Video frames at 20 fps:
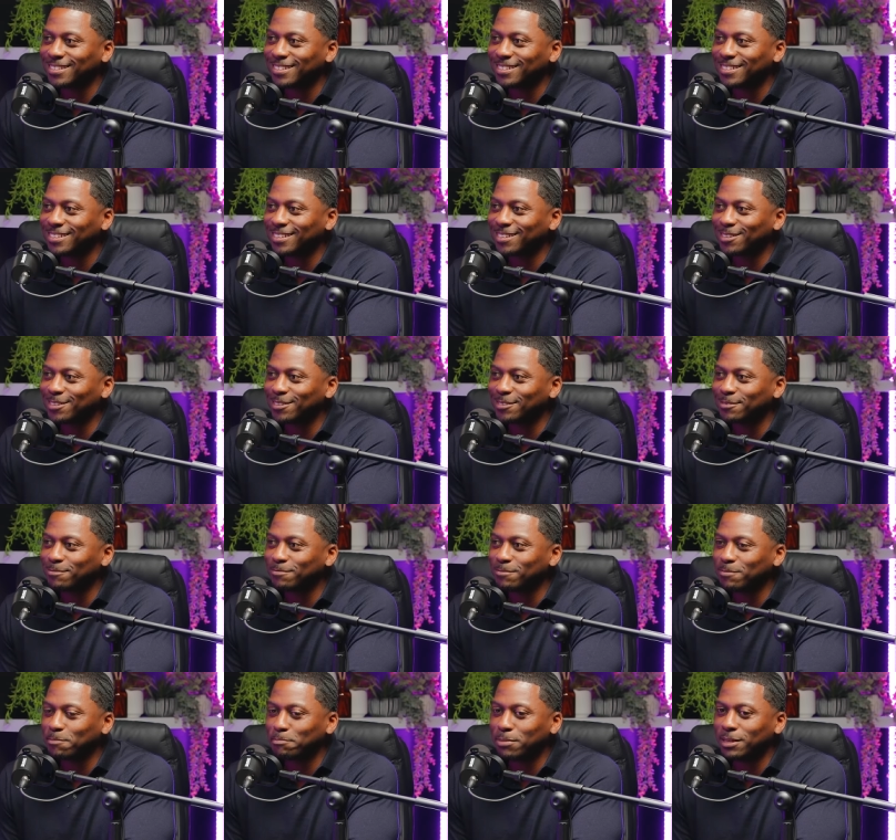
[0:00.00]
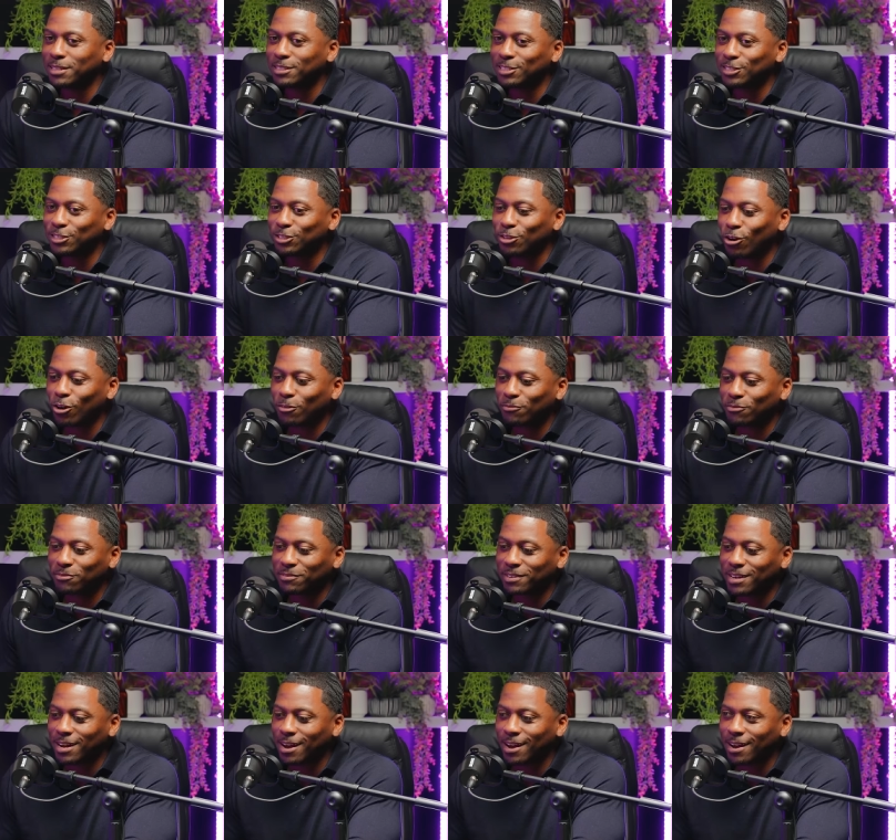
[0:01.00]
Yeah. Pinches off of
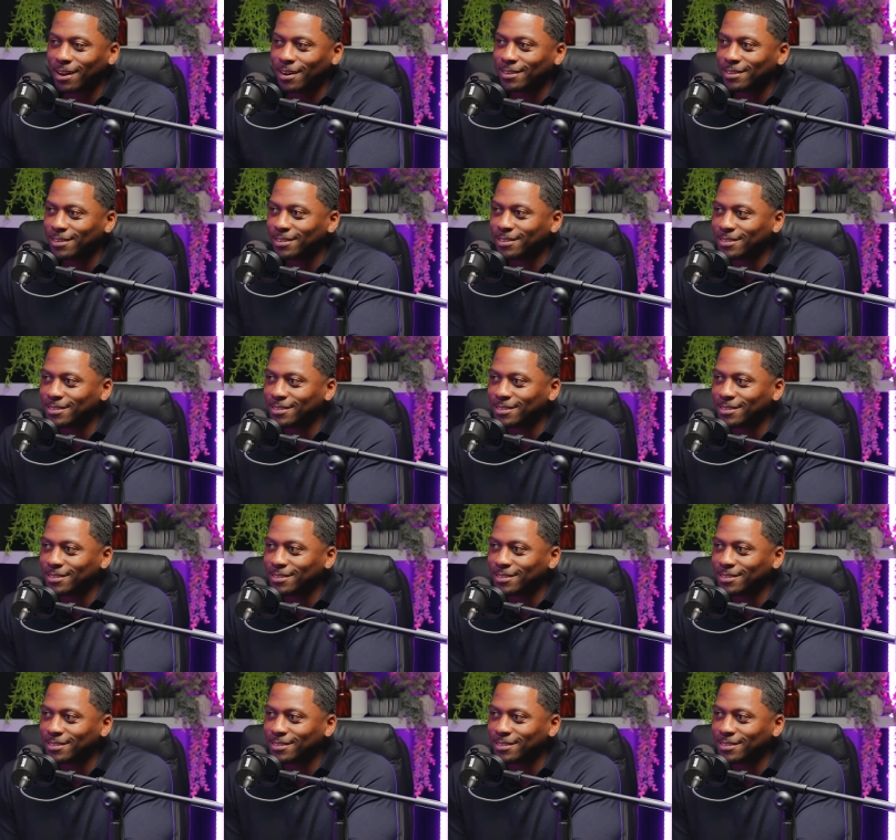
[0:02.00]
God.